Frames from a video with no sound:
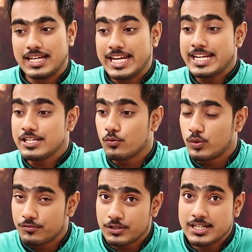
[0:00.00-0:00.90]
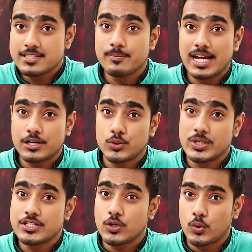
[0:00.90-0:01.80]
it reverts back to
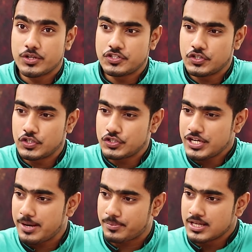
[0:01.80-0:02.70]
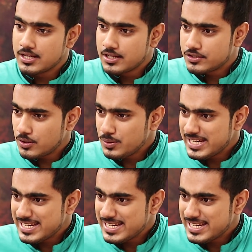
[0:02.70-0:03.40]
its original shape. So